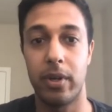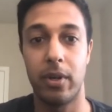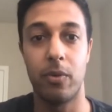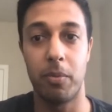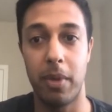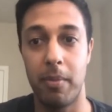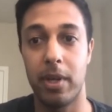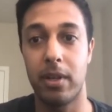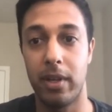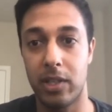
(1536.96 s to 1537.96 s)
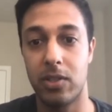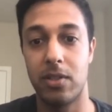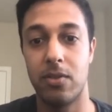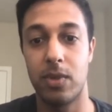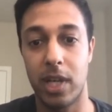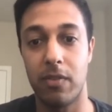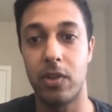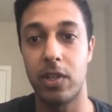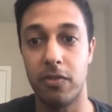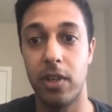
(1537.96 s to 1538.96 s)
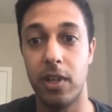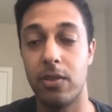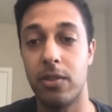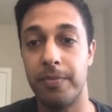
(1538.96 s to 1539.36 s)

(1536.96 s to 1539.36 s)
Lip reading: repayment, collections, recoveries, flows.